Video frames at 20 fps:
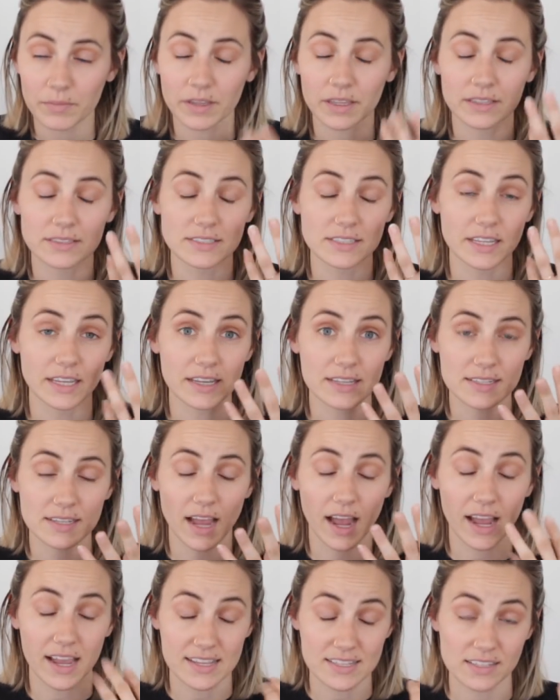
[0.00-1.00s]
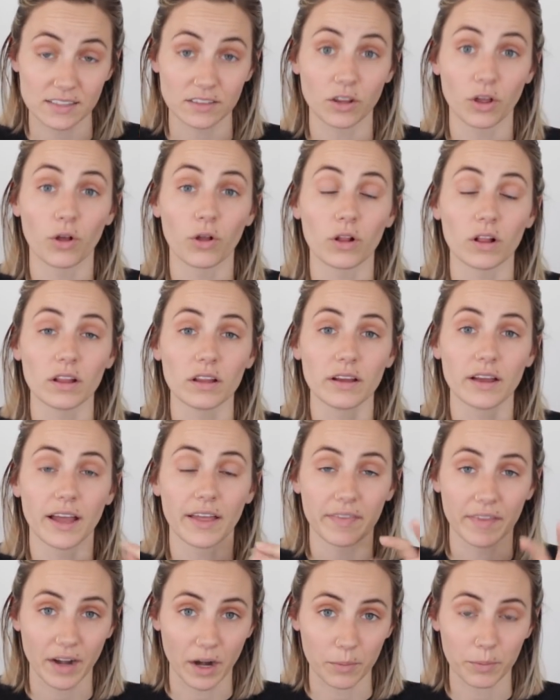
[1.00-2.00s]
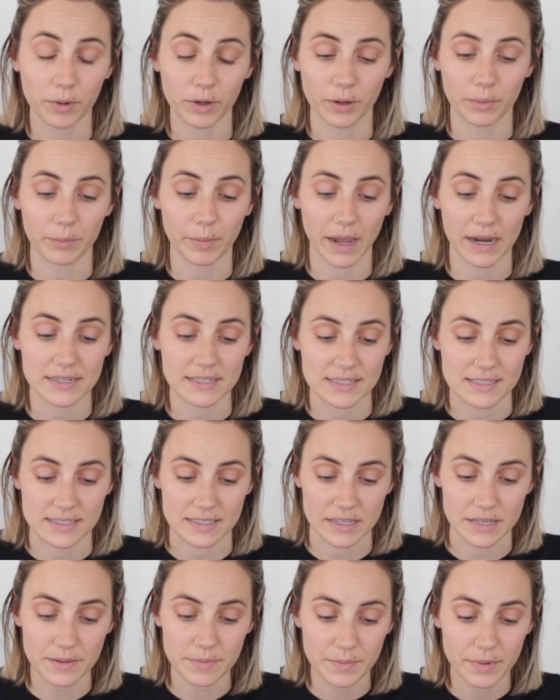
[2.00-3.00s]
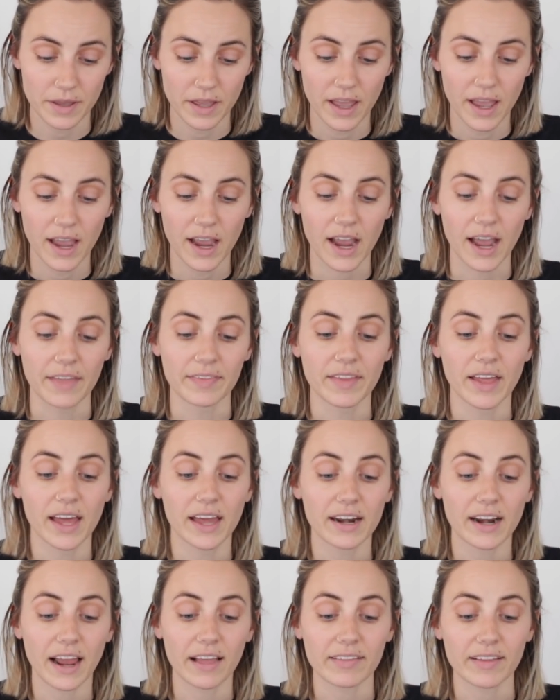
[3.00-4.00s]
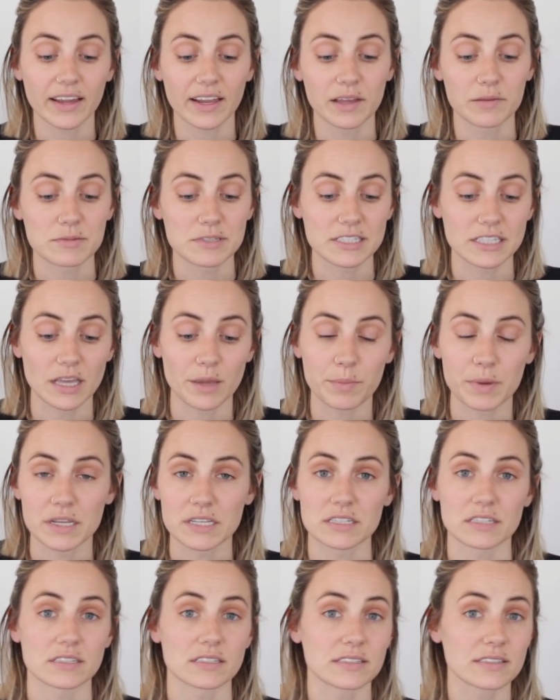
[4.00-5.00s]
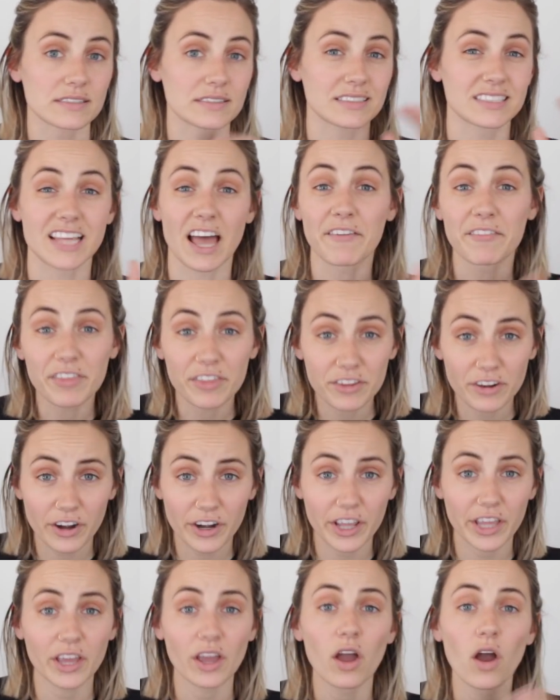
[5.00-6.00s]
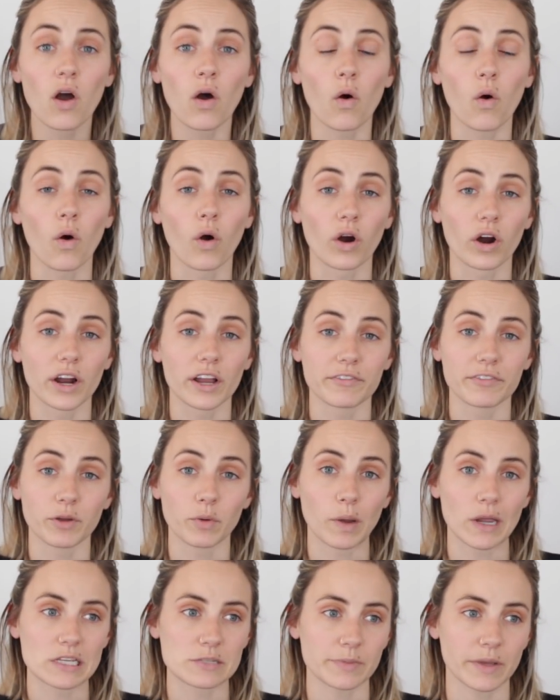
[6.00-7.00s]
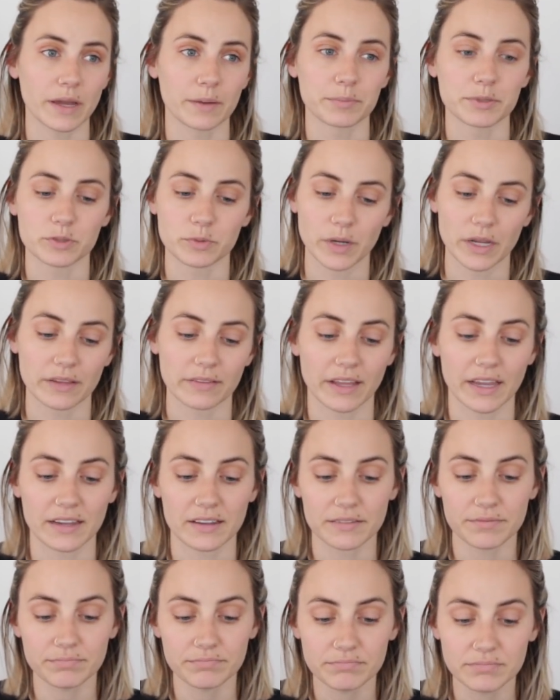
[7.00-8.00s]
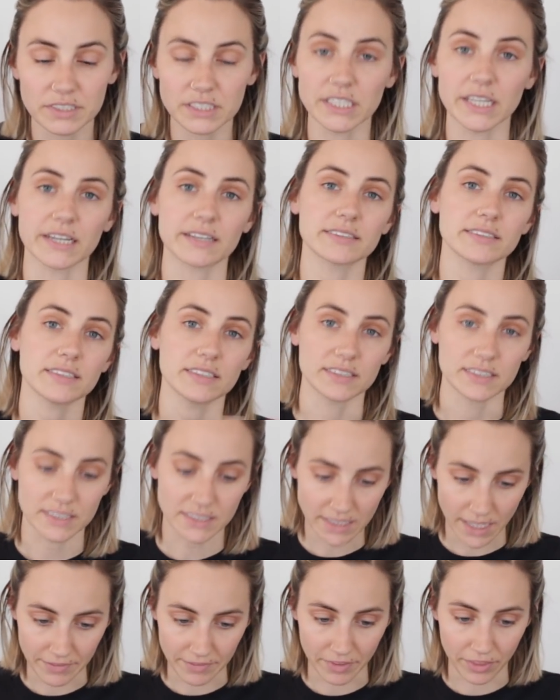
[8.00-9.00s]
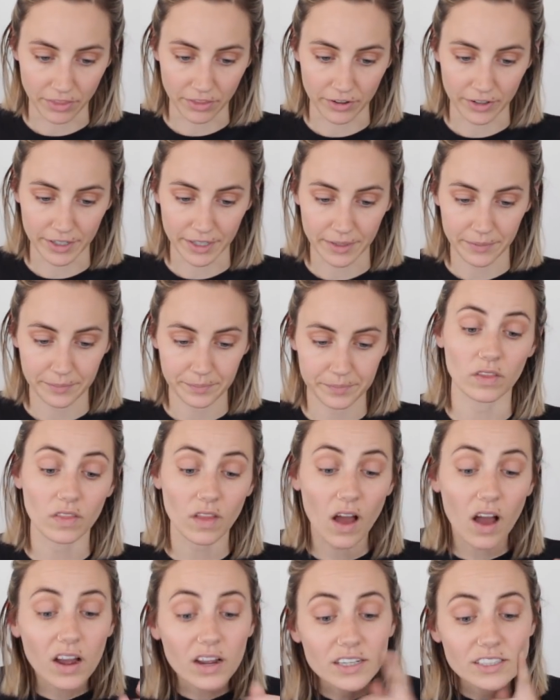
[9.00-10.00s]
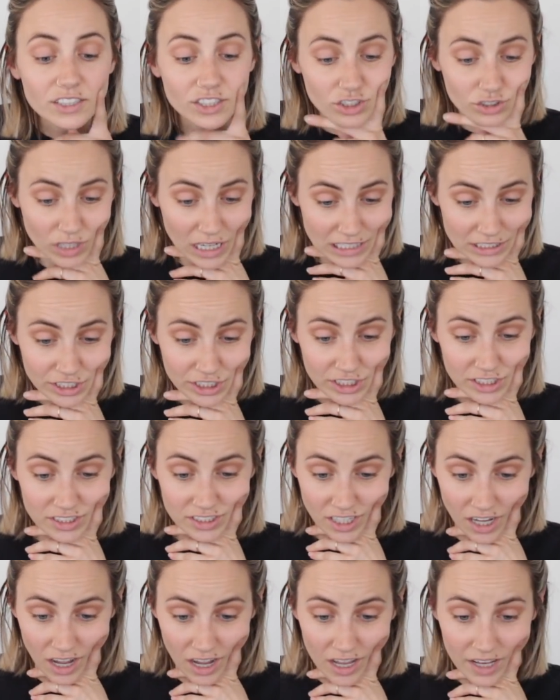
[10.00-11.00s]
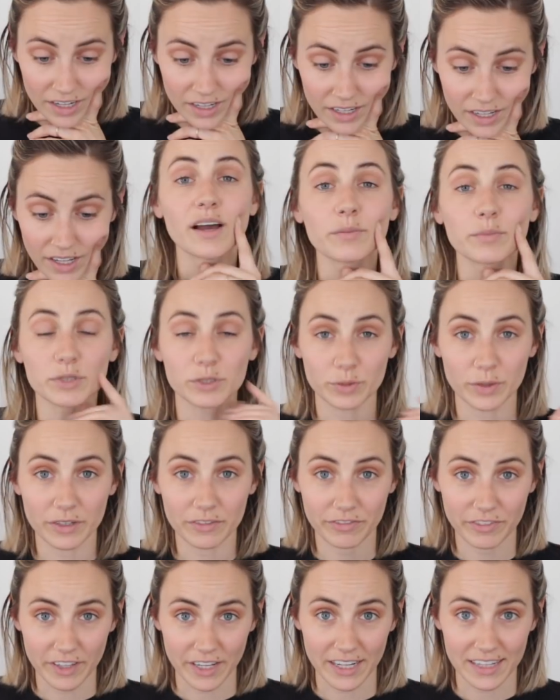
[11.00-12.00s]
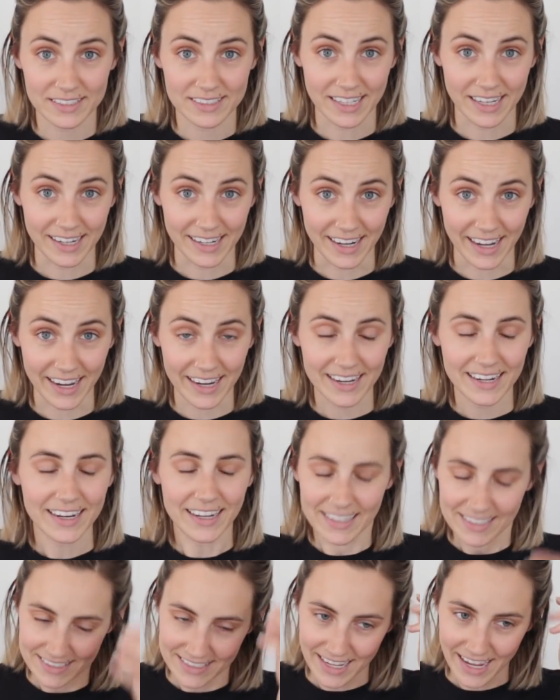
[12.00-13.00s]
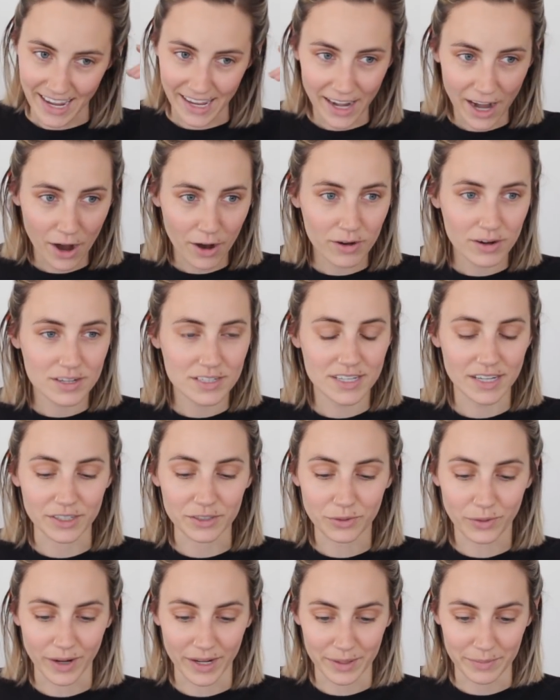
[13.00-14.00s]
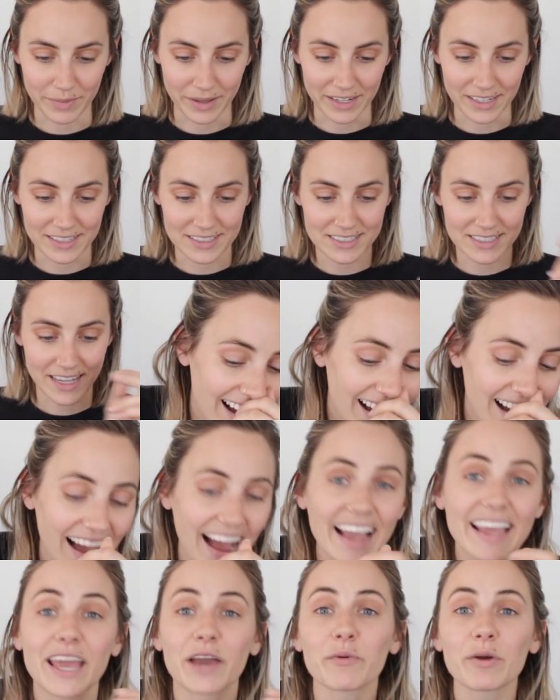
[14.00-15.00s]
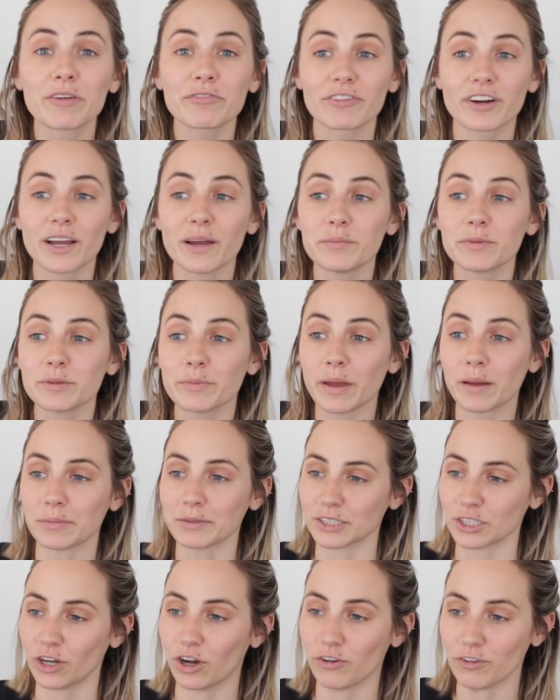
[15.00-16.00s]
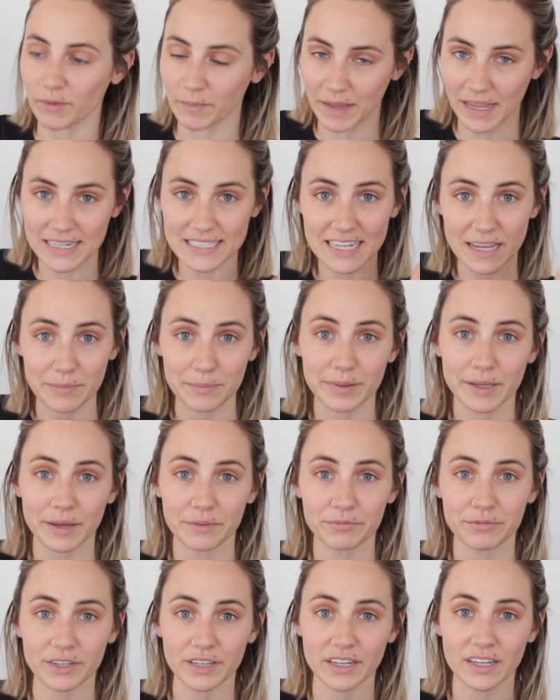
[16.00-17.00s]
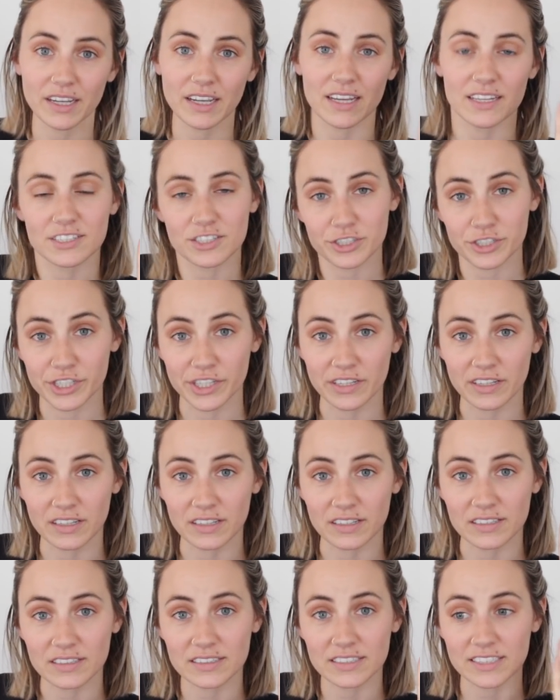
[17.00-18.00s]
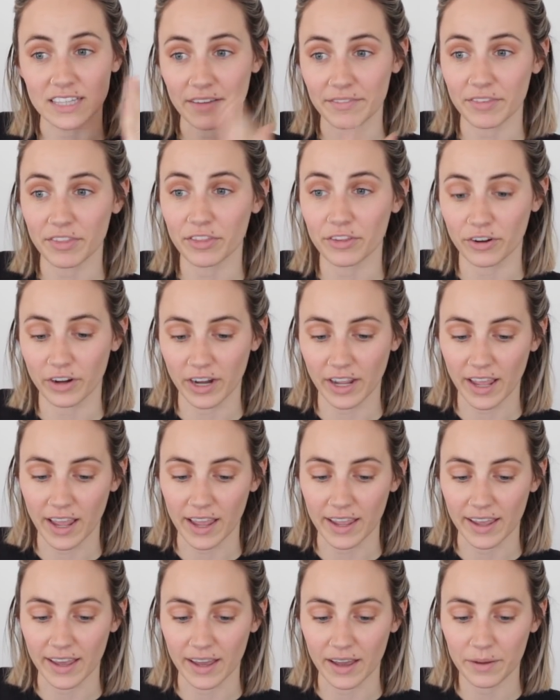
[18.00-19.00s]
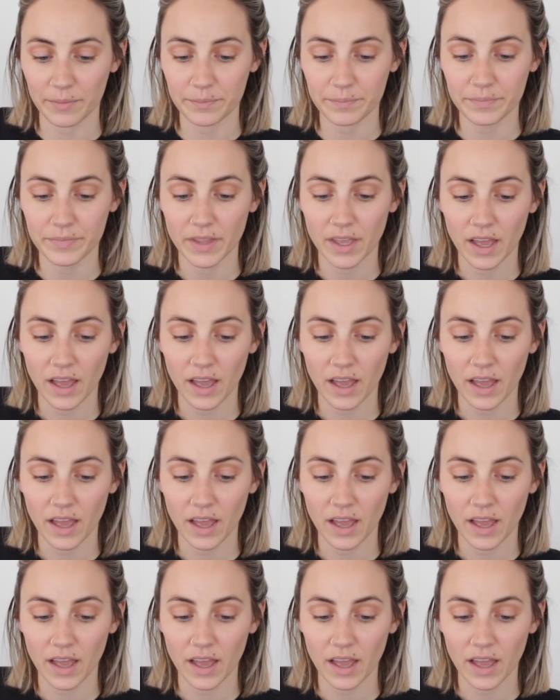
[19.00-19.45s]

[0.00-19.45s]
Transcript: see his eyes lull, and then I'll put him back to sleep. And then I let him sleep until 7:30, or if he wakes me up between like 6 and 7:30. The longest stretch he's gone between feedings at night is 8 hours and 20 minutes. I can't wait for him to be able to go from that 10 p.m. feeding till 7:30 a.m.